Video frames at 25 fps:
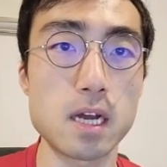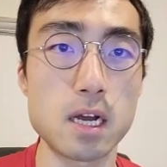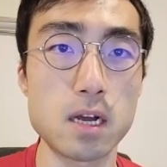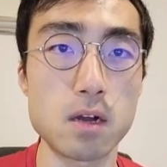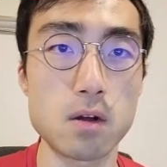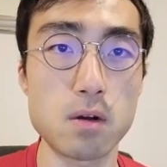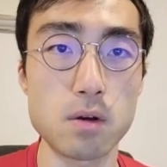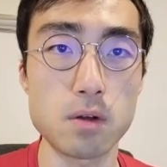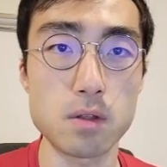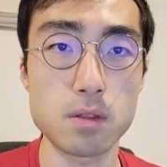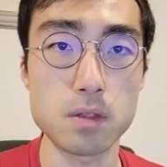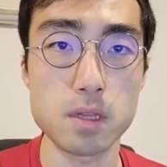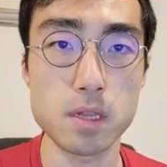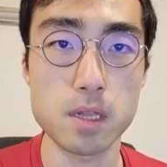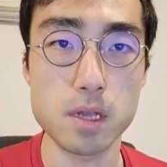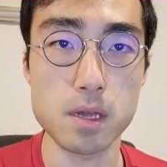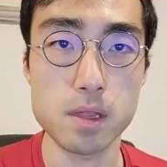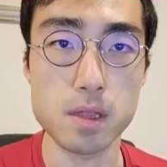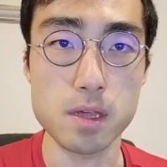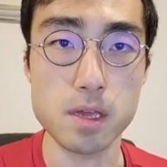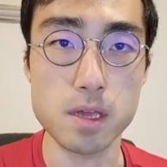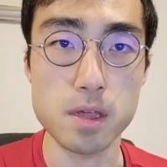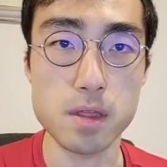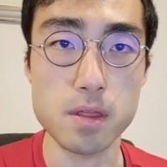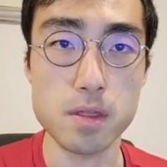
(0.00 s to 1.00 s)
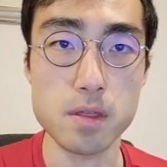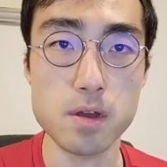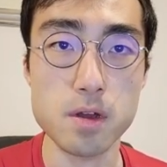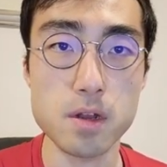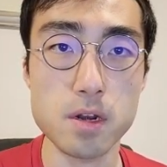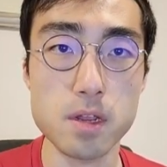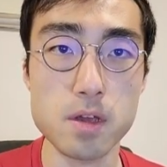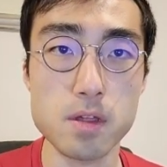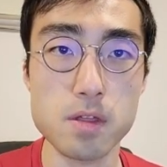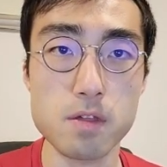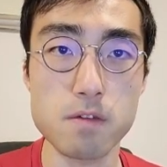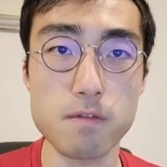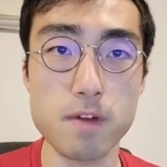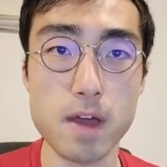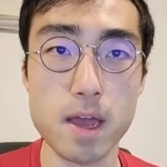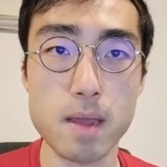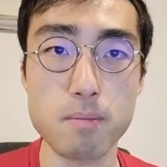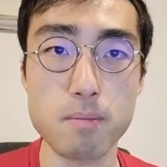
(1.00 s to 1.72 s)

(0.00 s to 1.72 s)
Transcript: on the 30th of